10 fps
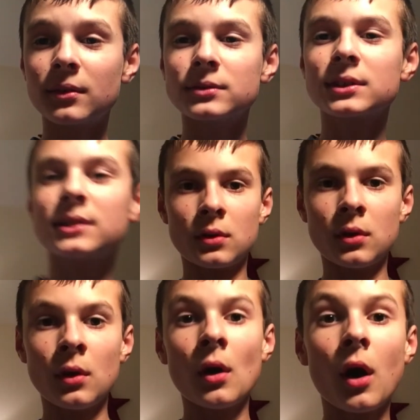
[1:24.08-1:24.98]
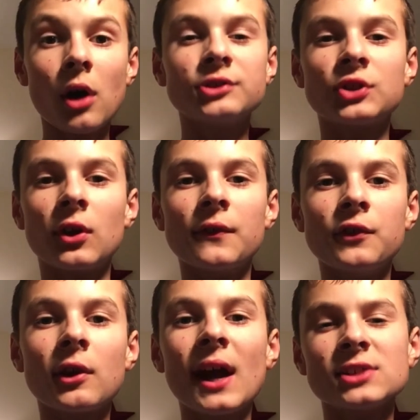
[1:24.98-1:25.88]
What was that? Also,
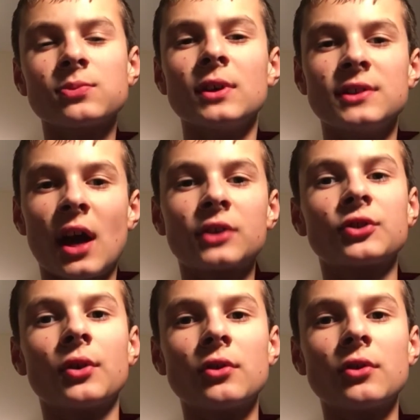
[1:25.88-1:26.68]
if you guys want Dr.